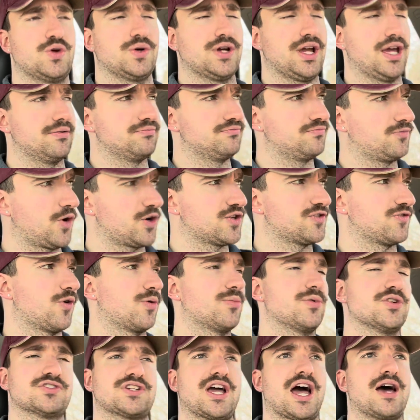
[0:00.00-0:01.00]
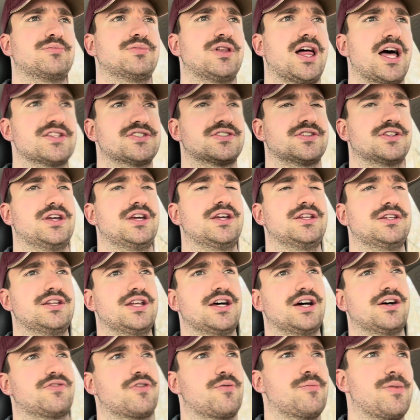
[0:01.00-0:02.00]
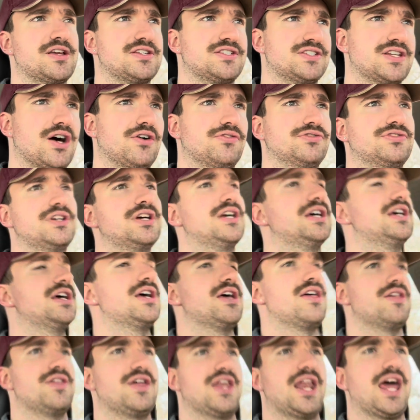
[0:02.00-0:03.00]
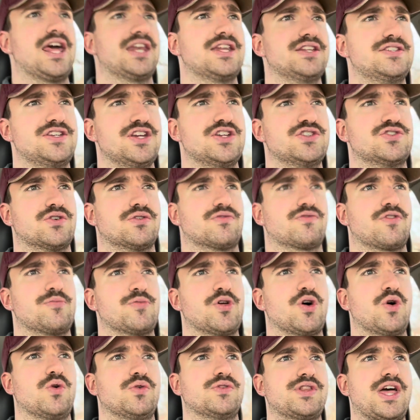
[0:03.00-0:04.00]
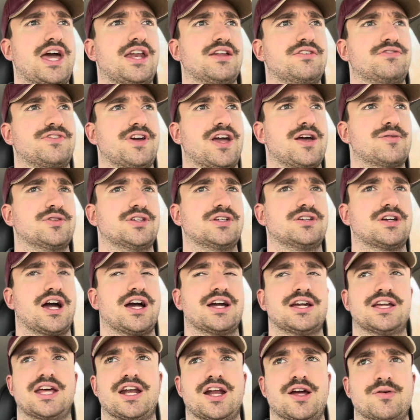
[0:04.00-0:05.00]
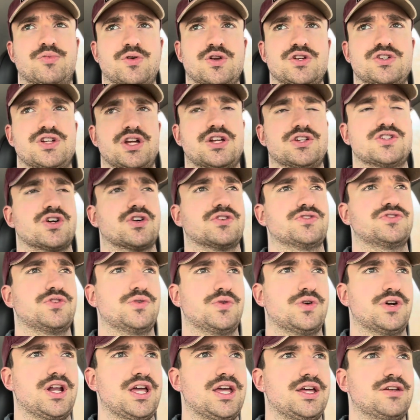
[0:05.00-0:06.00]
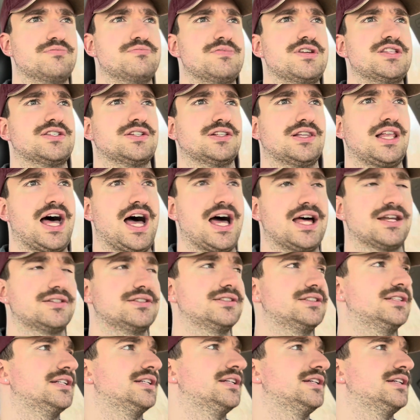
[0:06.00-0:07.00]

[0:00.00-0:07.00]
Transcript: So again, first and foremost, God bless. And from myself, the Natty Teacher, and from the whole Natty family, again, I appreciate y'all tuning in. It means a lot.